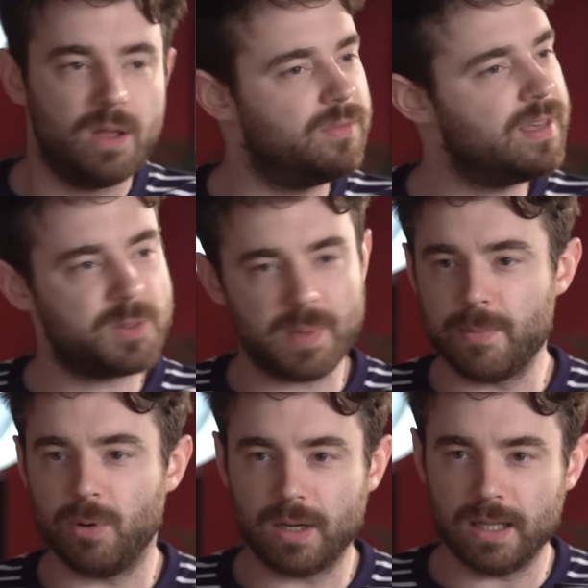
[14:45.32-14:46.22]
These
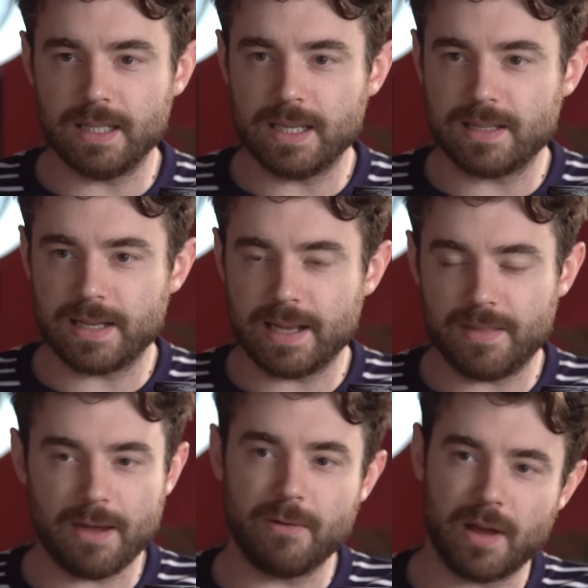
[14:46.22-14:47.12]
people clearly did
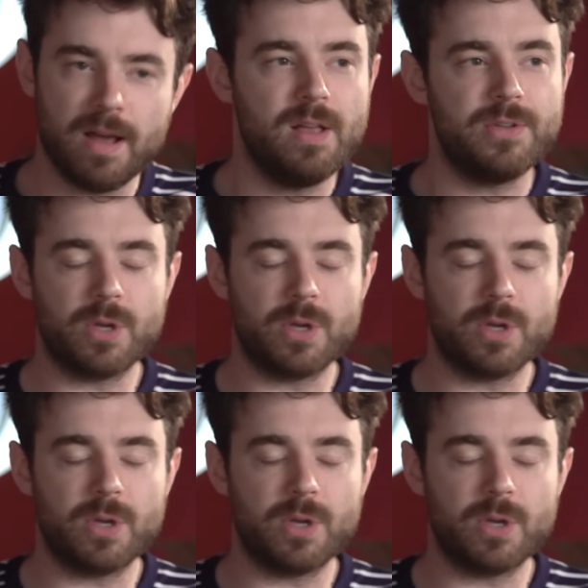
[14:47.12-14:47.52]
it. They regret.